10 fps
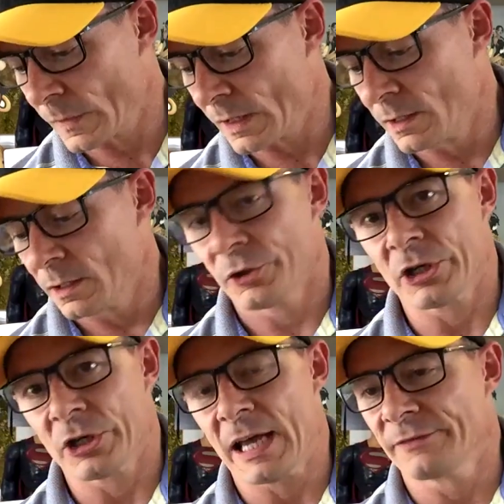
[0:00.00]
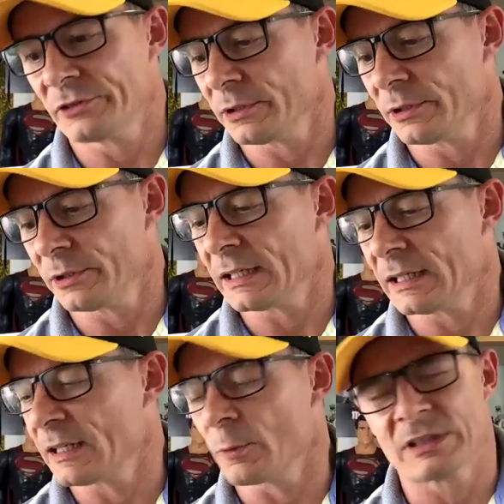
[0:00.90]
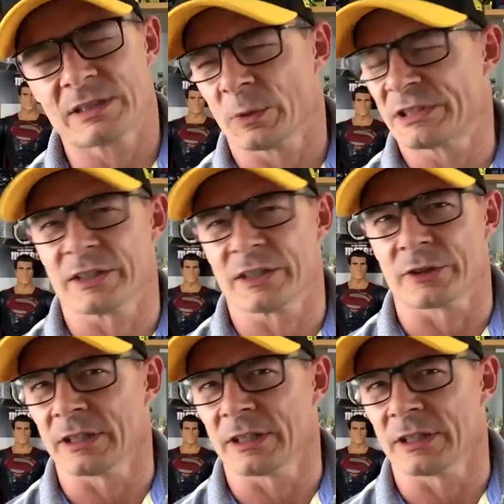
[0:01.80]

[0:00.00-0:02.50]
have to. What's he currently drawing?